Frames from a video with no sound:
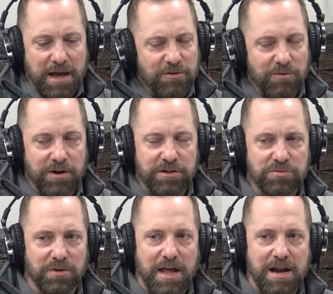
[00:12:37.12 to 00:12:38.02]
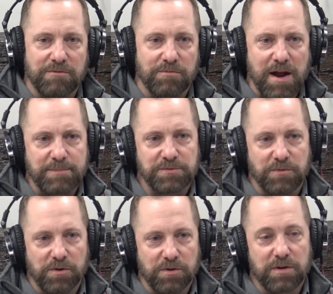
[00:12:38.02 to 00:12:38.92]
I don't run into a lot of reps
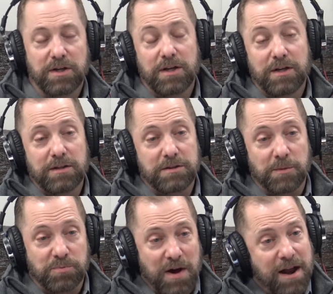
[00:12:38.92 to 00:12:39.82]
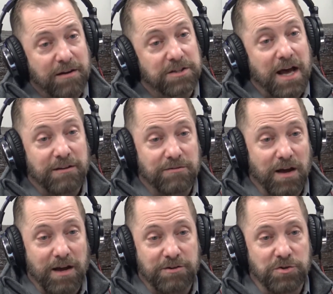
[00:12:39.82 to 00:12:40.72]
for the products.
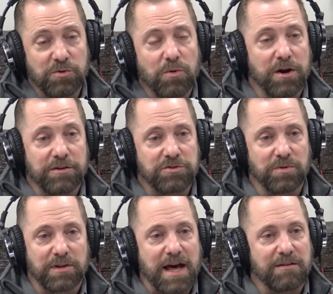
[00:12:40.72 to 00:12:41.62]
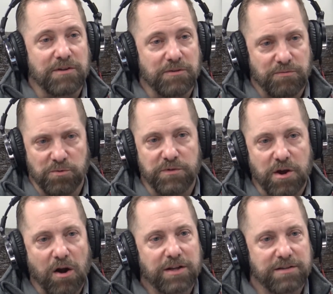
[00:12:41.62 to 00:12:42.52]
I do run into a lot of it through the
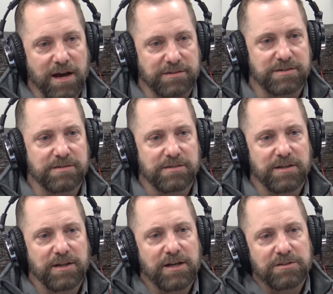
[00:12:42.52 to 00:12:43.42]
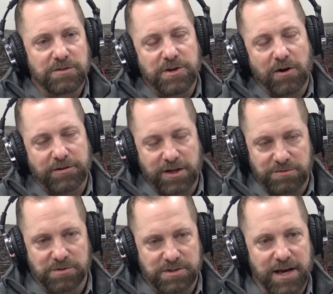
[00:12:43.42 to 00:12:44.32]
architects. So the architects
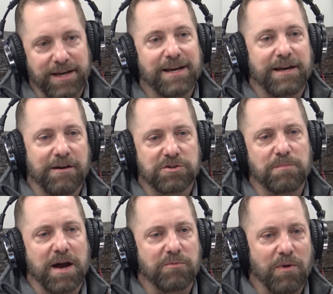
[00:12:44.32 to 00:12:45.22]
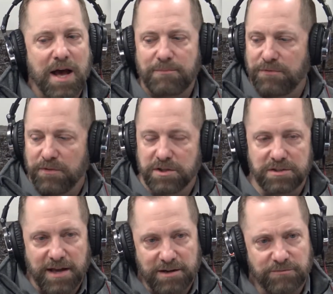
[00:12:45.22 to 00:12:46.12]
will say, here's my rep for this
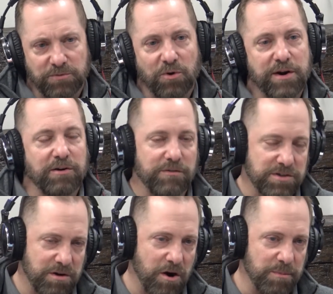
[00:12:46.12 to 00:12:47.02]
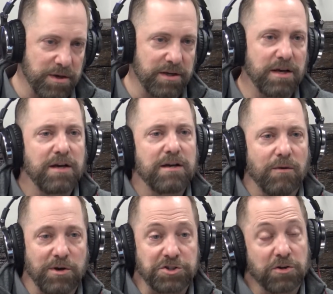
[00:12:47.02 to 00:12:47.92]
line of flooring or this carpet. I
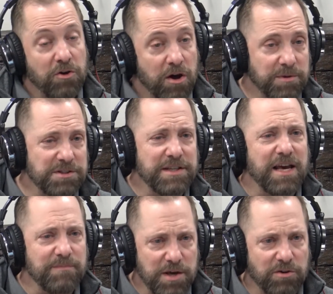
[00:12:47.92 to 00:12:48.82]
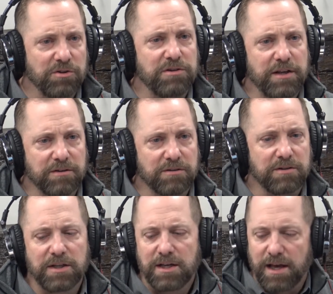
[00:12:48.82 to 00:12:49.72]
want you to call him because he gave me a good deal,
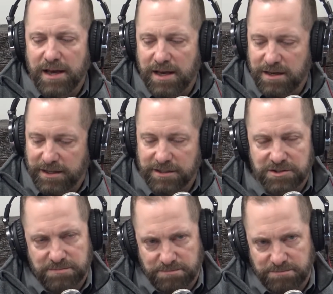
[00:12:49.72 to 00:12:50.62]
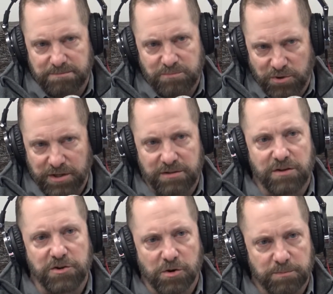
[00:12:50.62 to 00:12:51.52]
and it gets put into
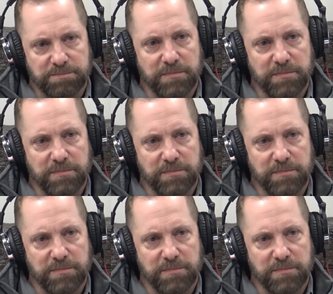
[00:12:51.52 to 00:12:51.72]
your